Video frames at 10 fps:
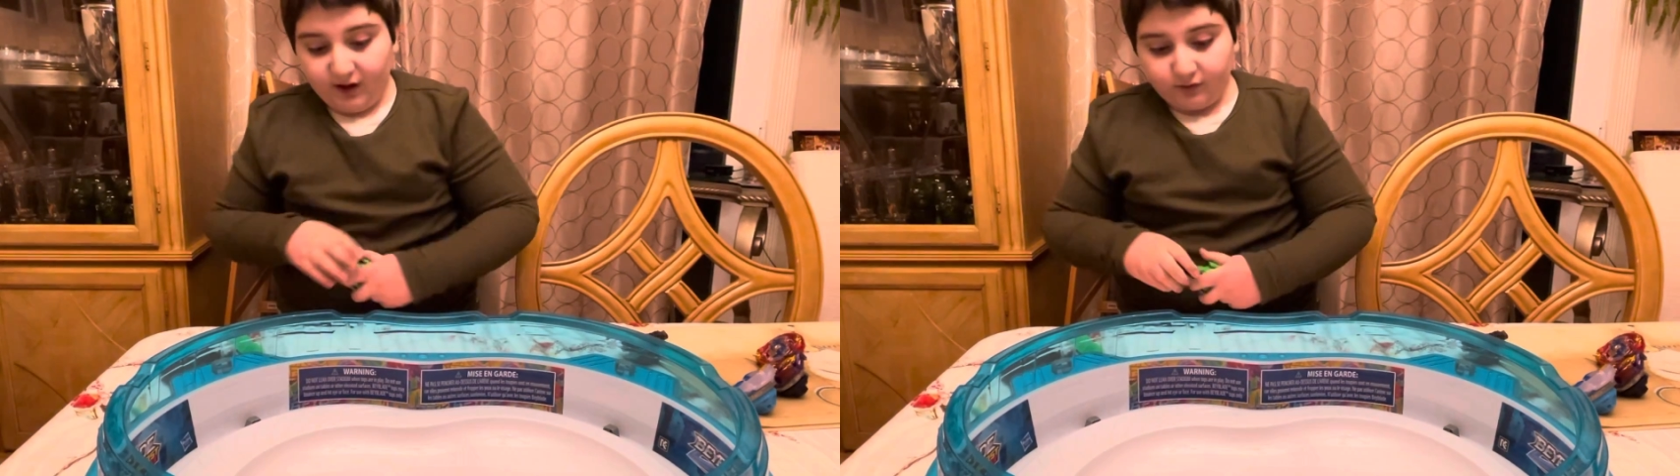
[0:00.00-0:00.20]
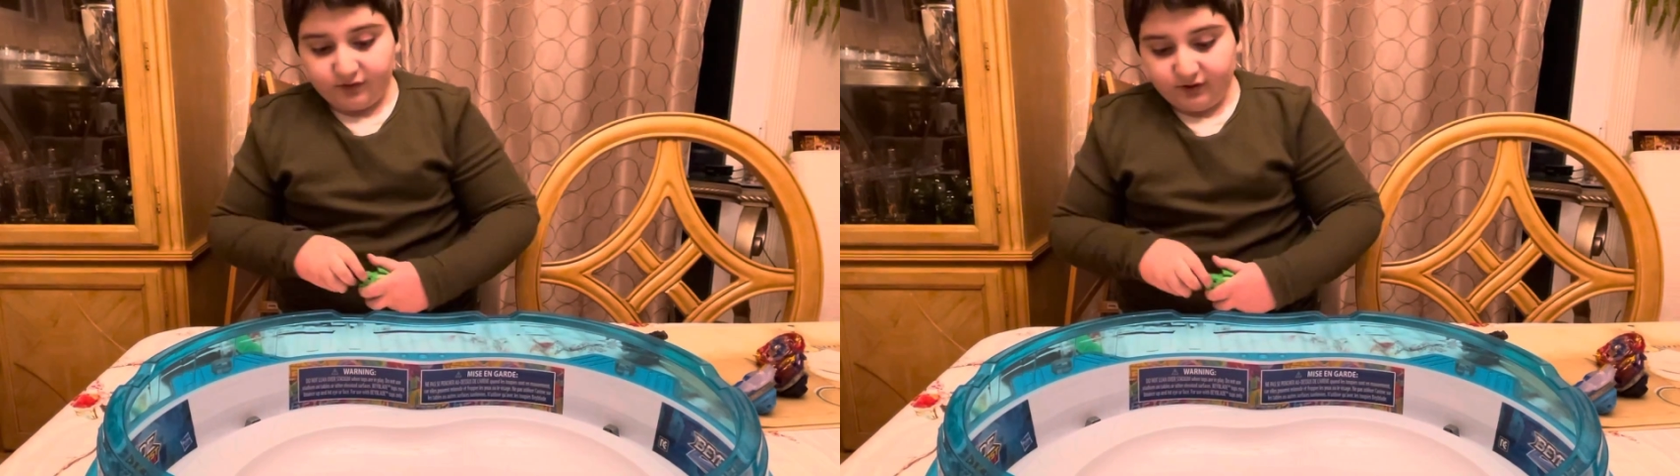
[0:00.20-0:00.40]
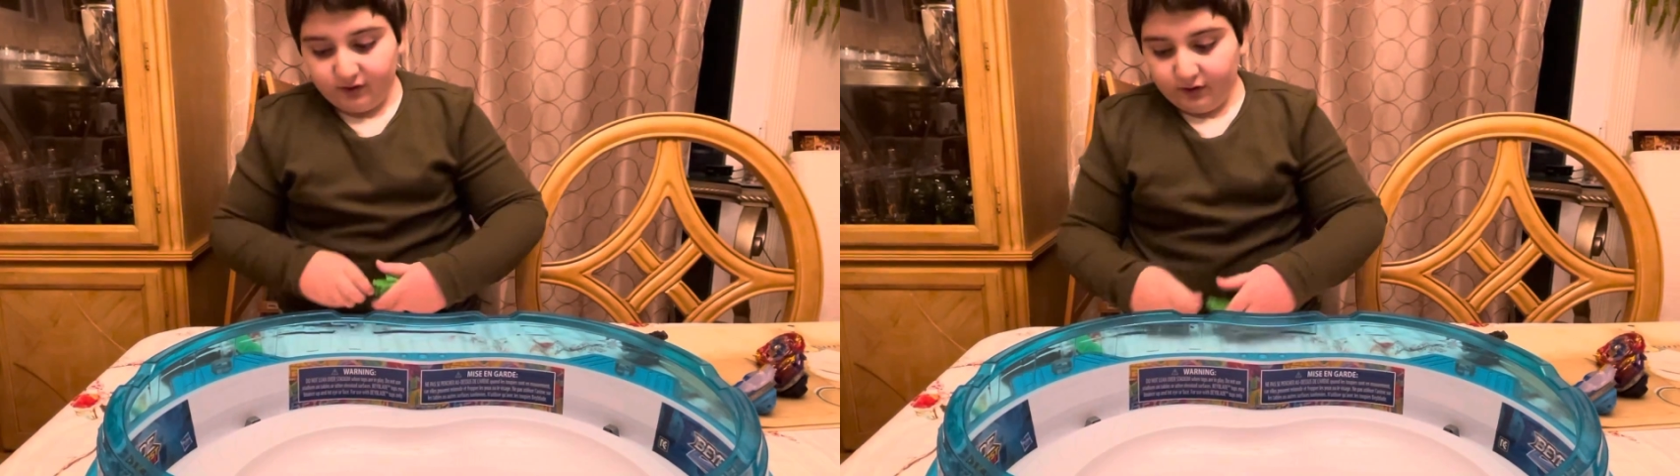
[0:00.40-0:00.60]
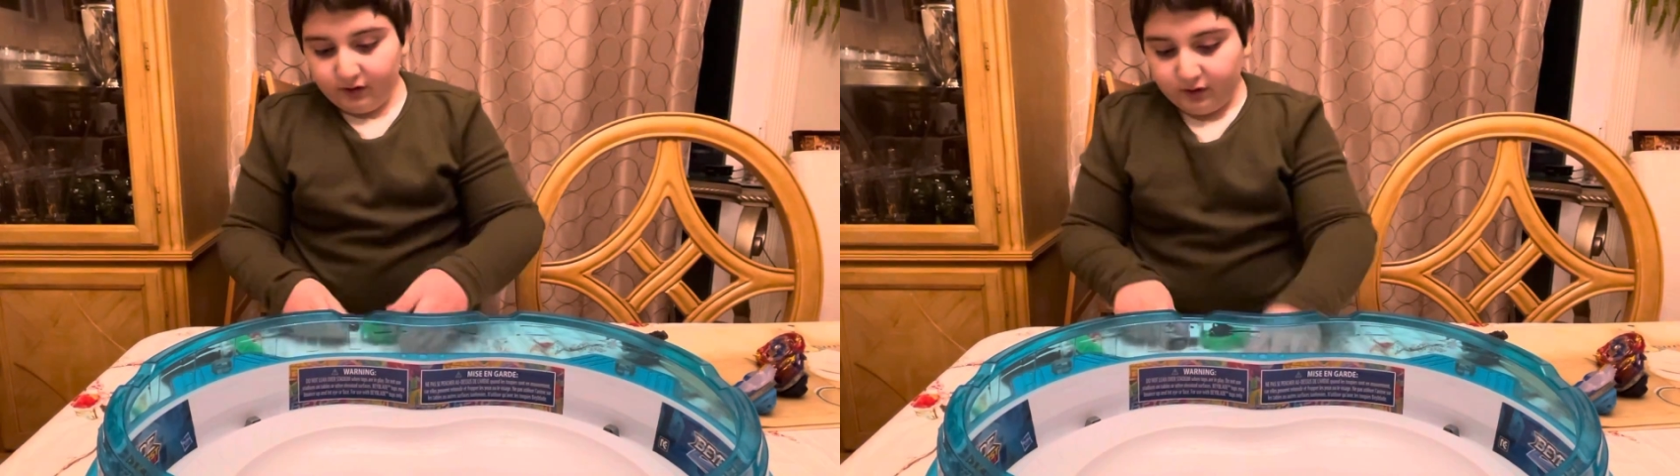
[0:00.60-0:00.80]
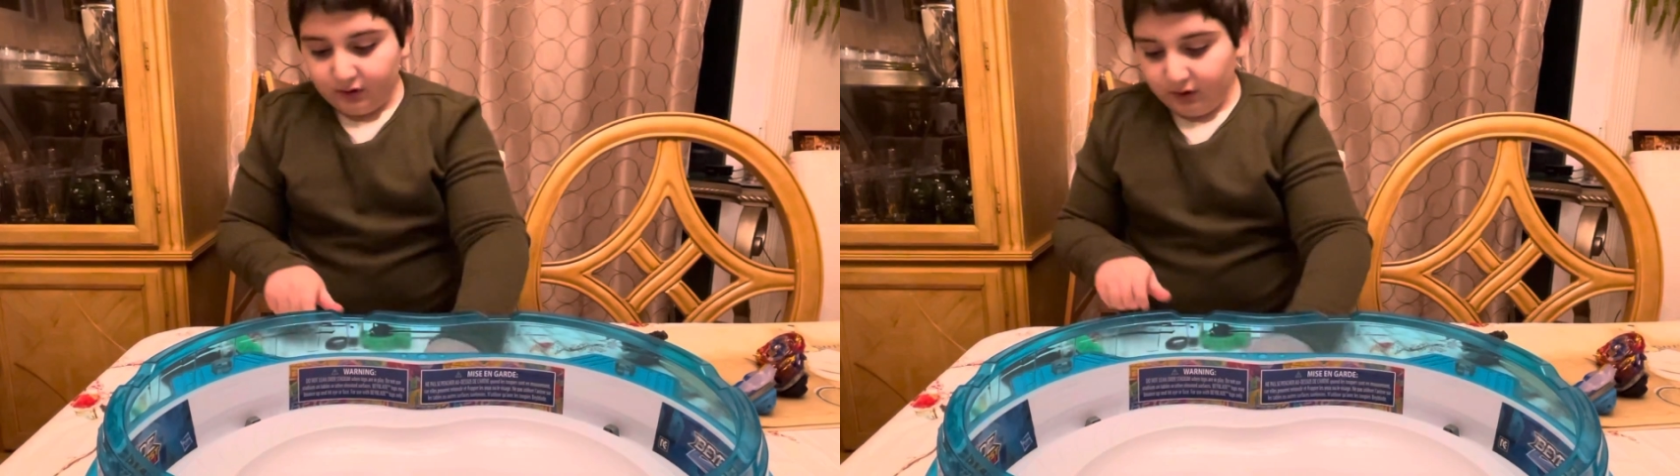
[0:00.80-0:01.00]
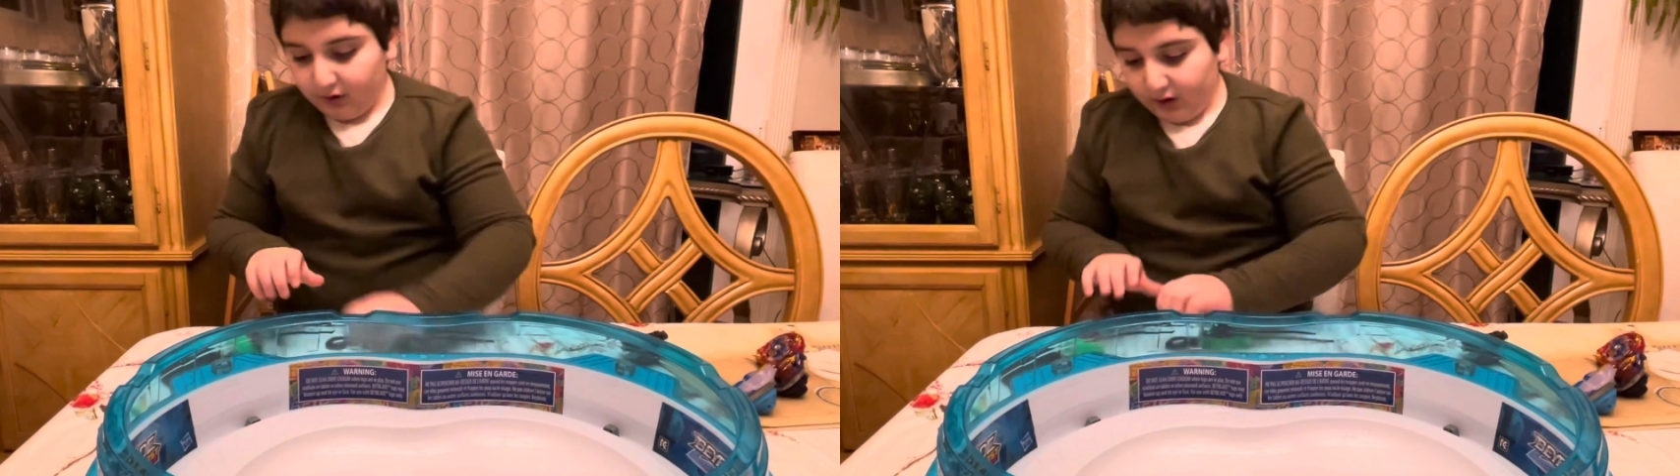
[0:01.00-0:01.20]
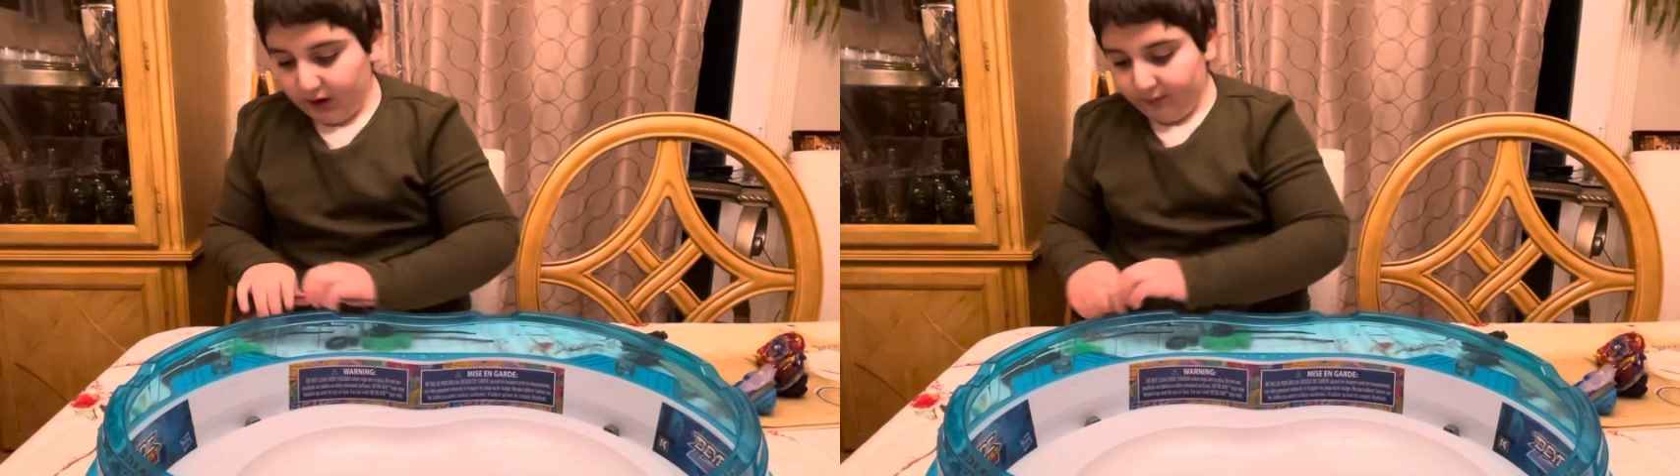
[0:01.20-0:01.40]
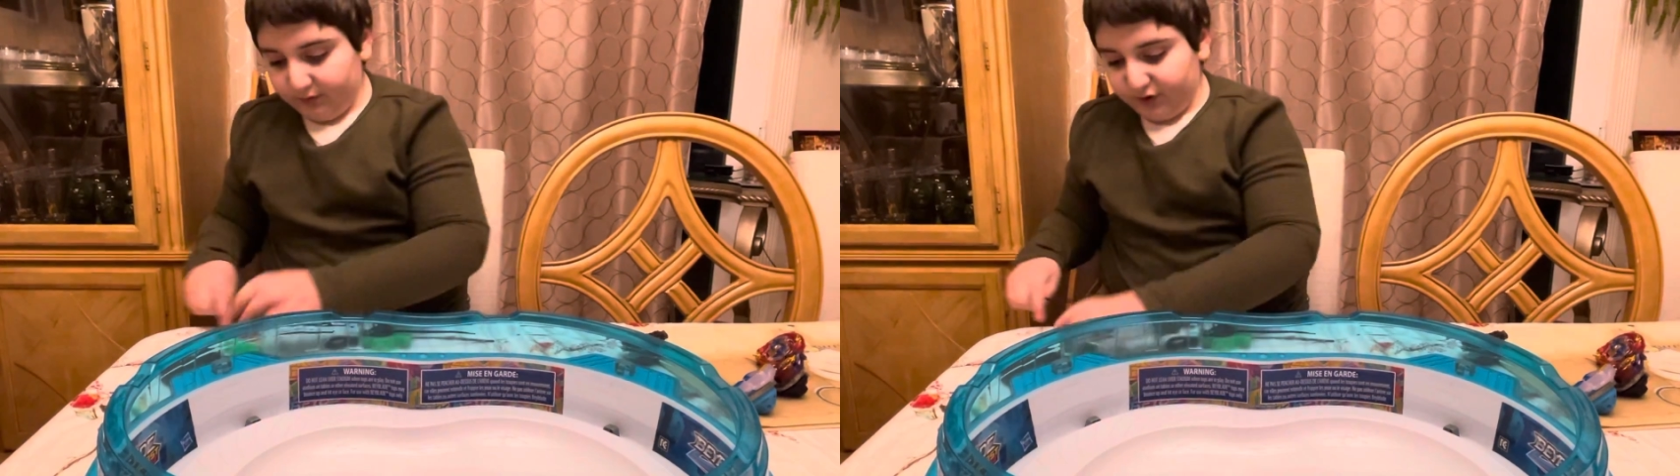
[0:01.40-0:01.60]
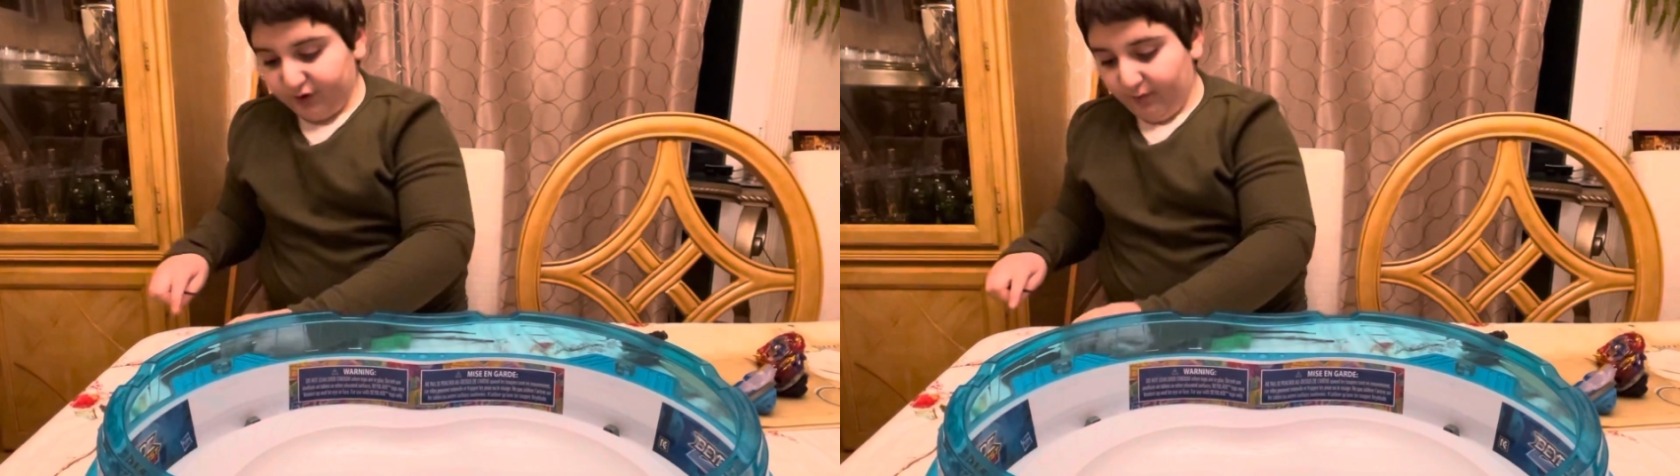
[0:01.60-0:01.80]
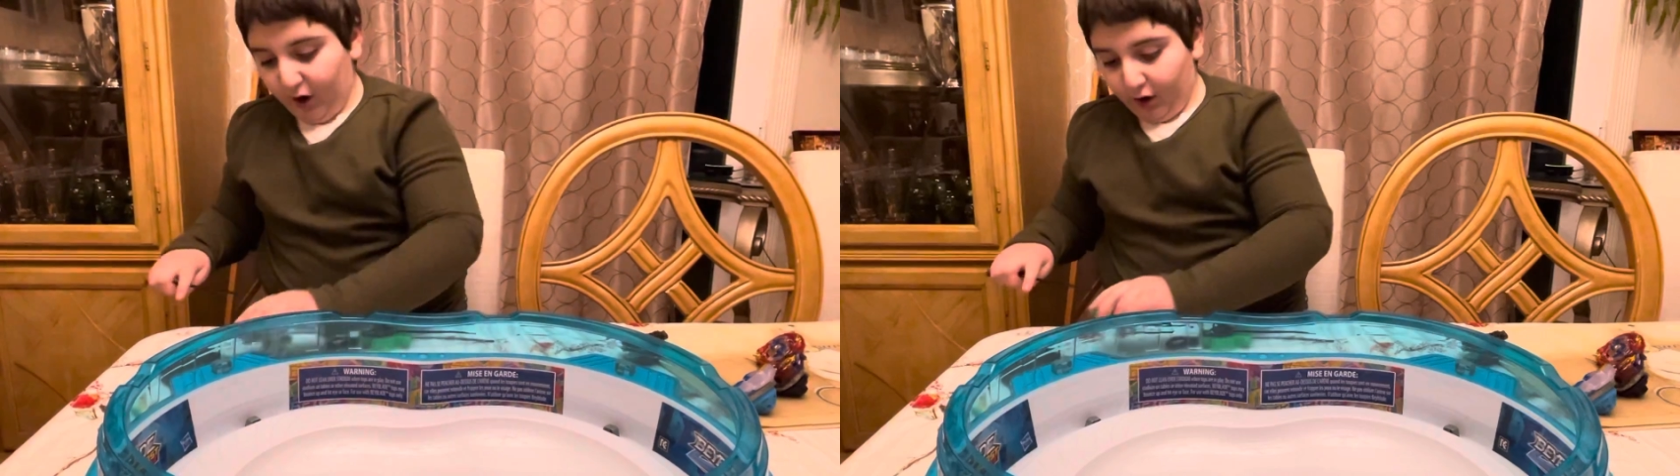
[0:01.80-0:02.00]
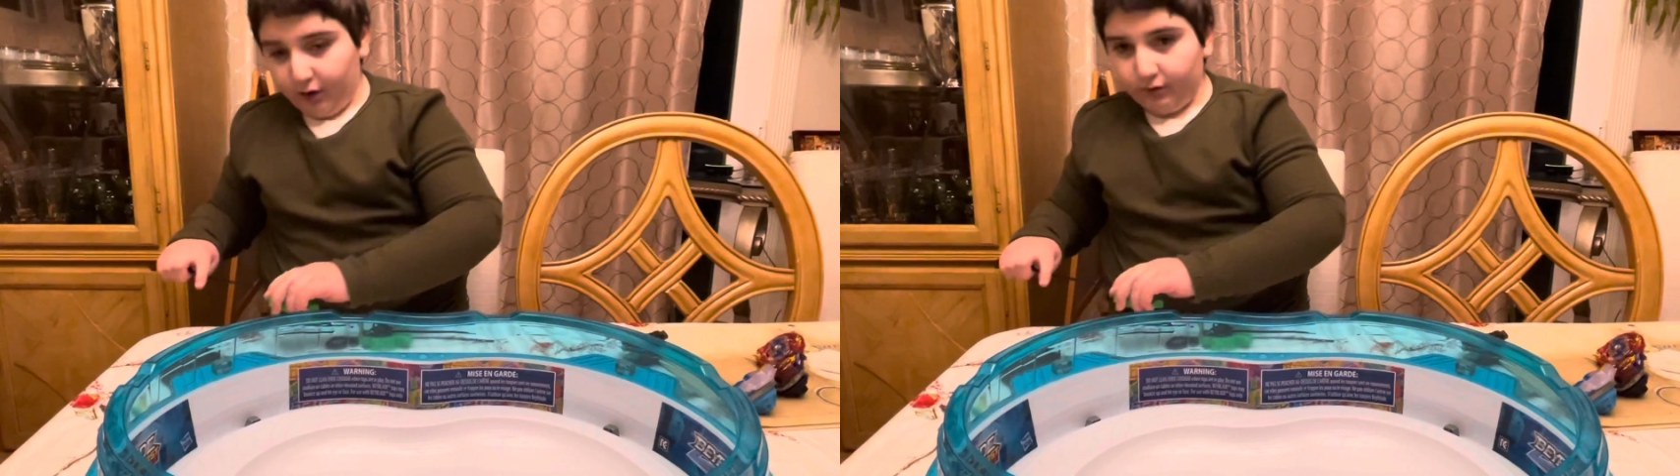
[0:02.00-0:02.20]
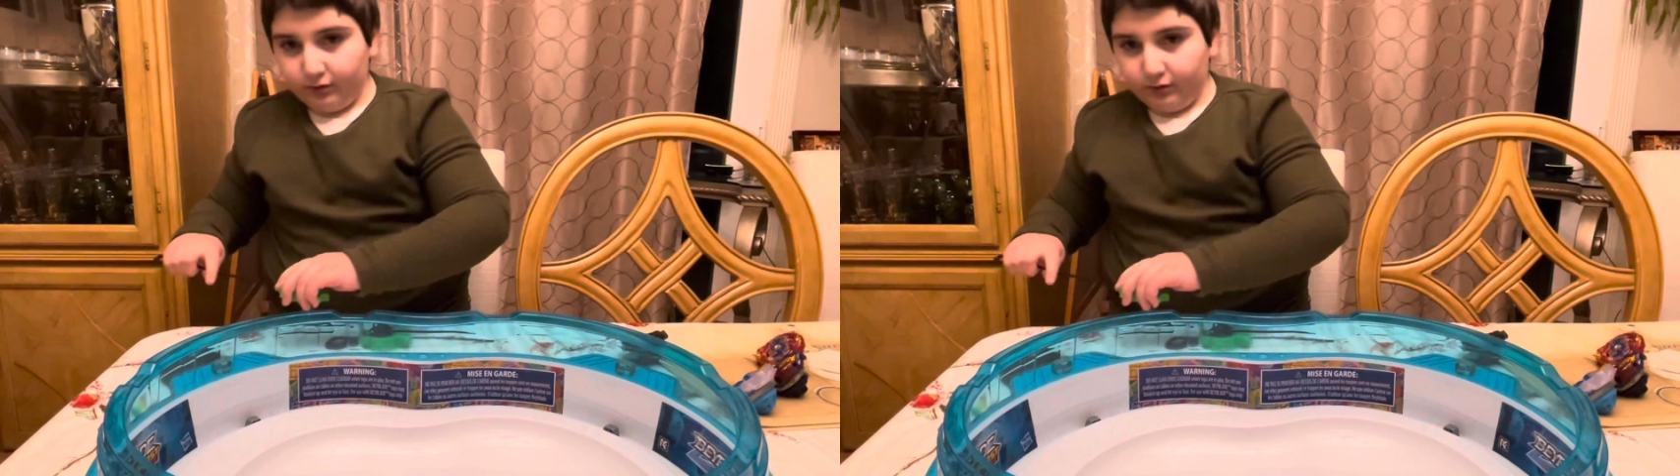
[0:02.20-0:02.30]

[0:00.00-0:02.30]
out um, tomorrow